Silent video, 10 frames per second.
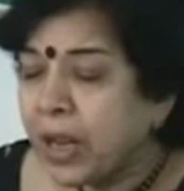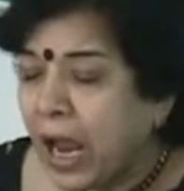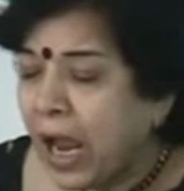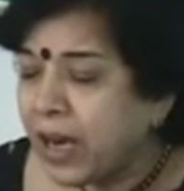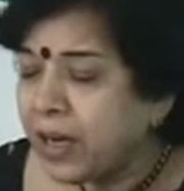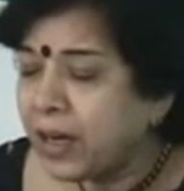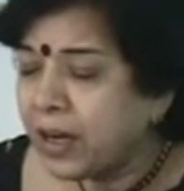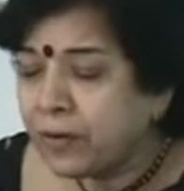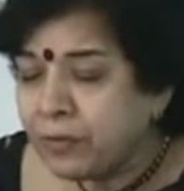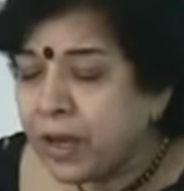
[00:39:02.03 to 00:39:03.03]
and
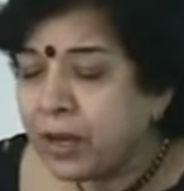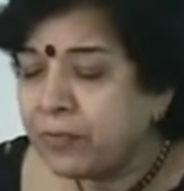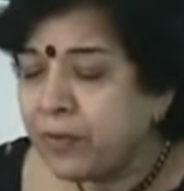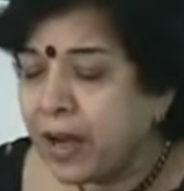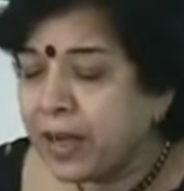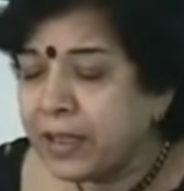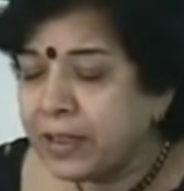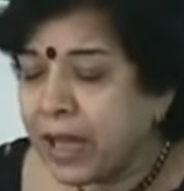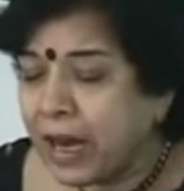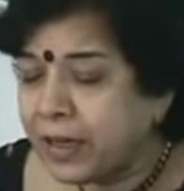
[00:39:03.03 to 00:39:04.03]
uh, we
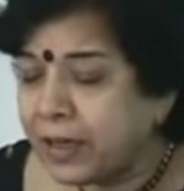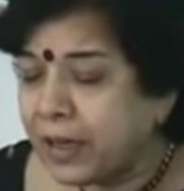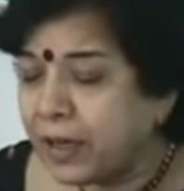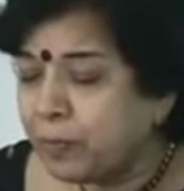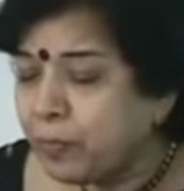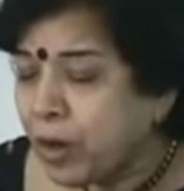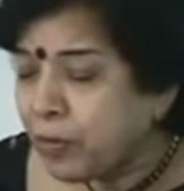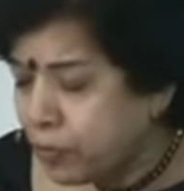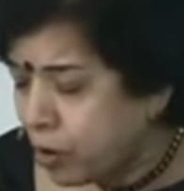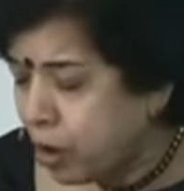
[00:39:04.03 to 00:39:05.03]
find that uh,
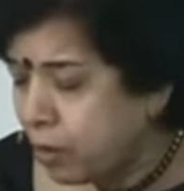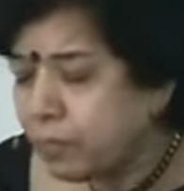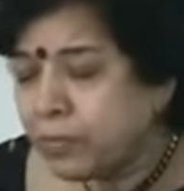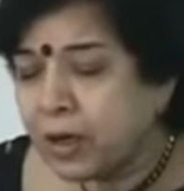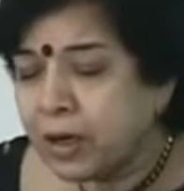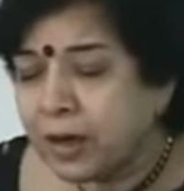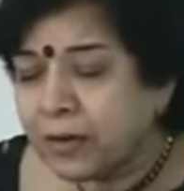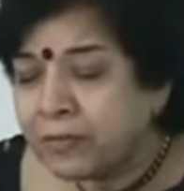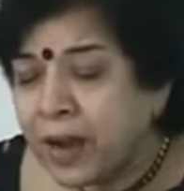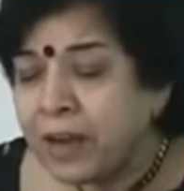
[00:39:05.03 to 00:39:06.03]
from uh,
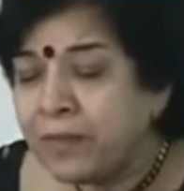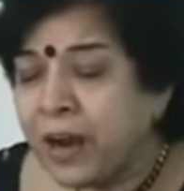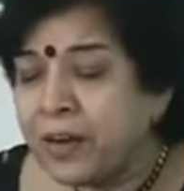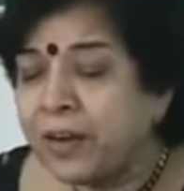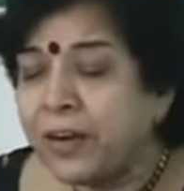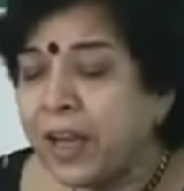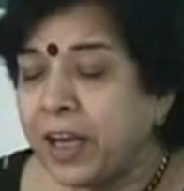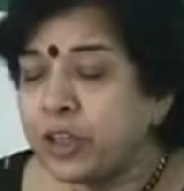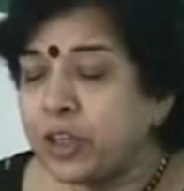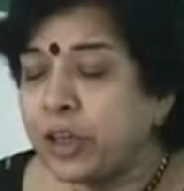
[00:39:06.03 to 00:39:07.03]

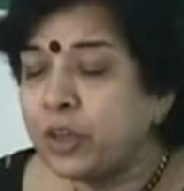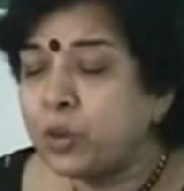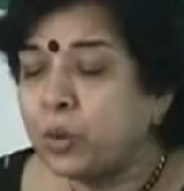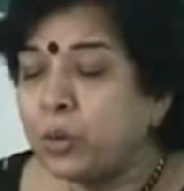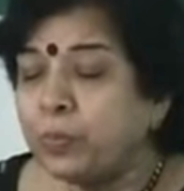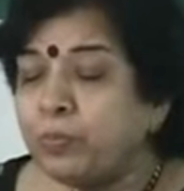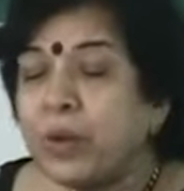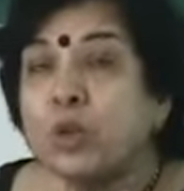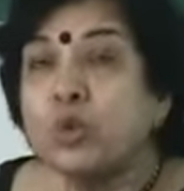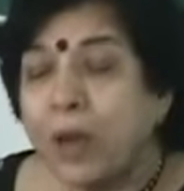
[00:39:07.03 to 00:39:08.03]
to
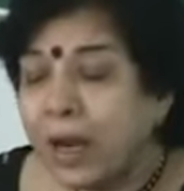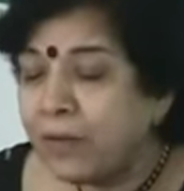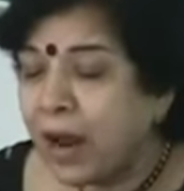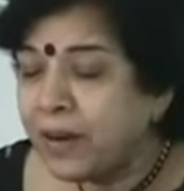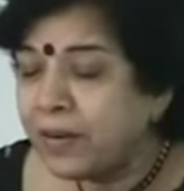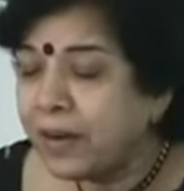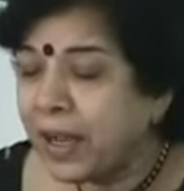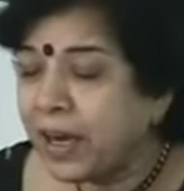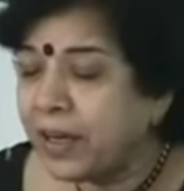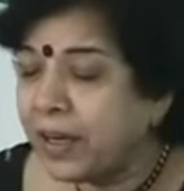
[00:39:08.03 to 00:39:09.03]
1200
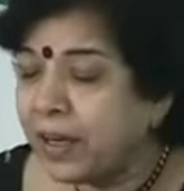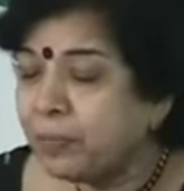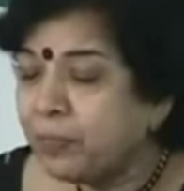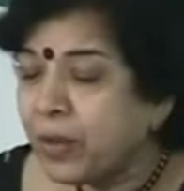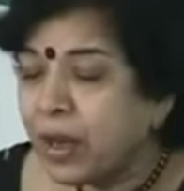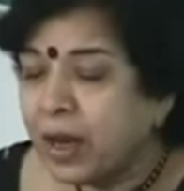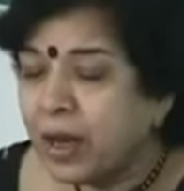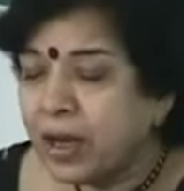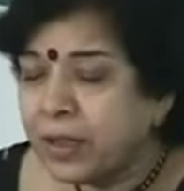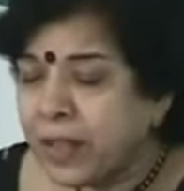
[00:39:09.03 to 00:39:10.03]
AD,
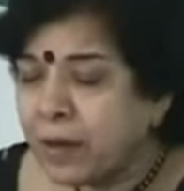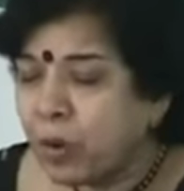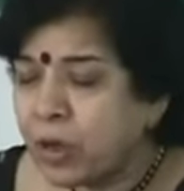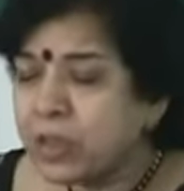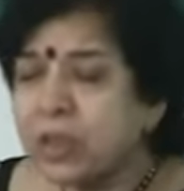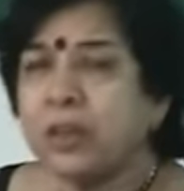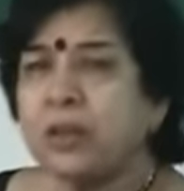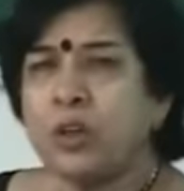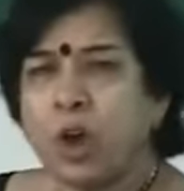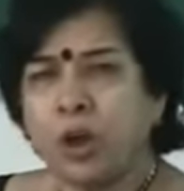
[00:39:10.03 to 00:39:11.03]
uh, there was
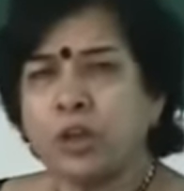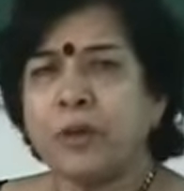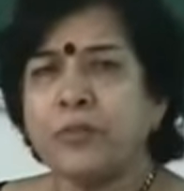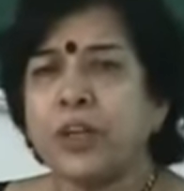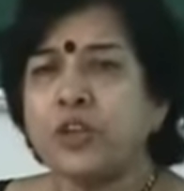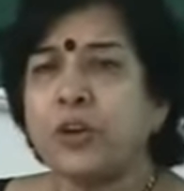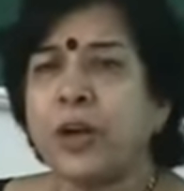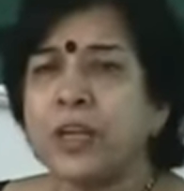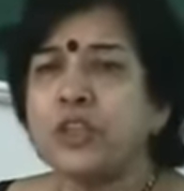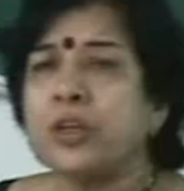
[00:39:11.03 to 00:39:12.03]
a lot of
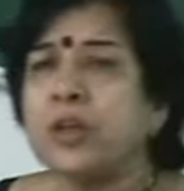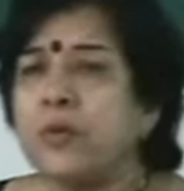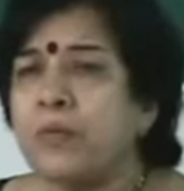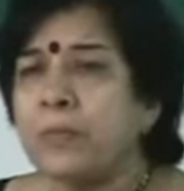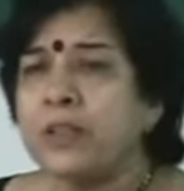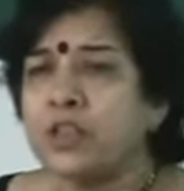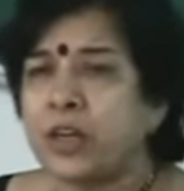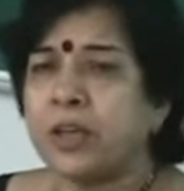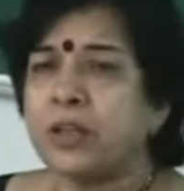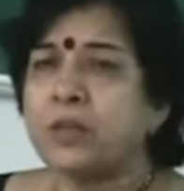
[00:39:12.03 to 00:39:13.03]
deterioration in women's
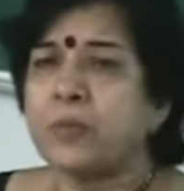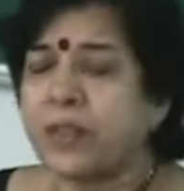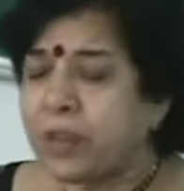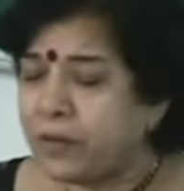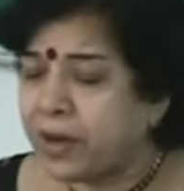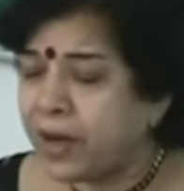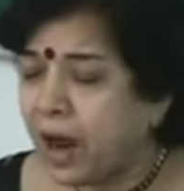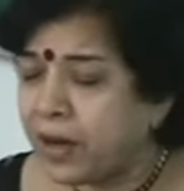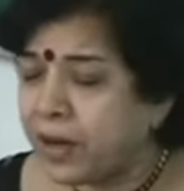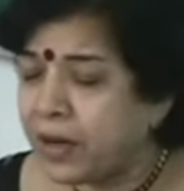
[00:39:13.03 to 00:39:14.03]
status where they were
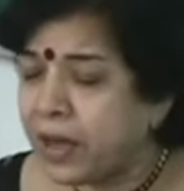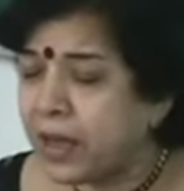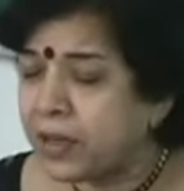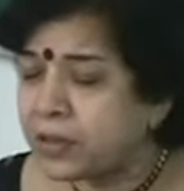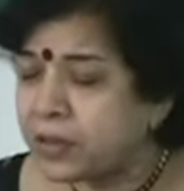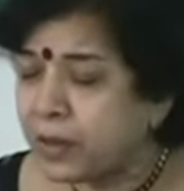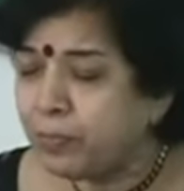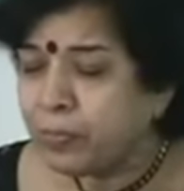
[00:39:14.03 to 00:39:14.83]
regarded as uh,